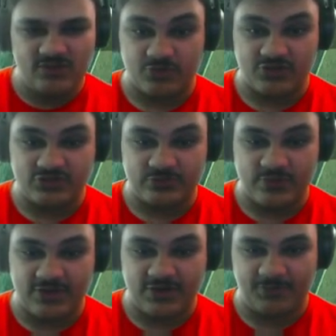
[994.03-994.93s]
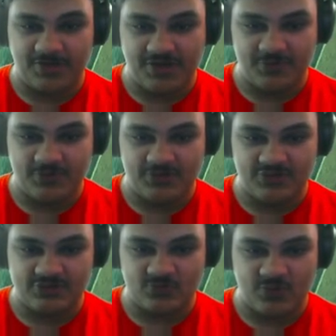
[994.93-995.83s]
It's pretty sweet. I'm getting rid of
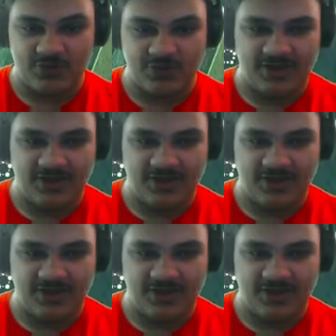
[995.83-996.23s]
this one.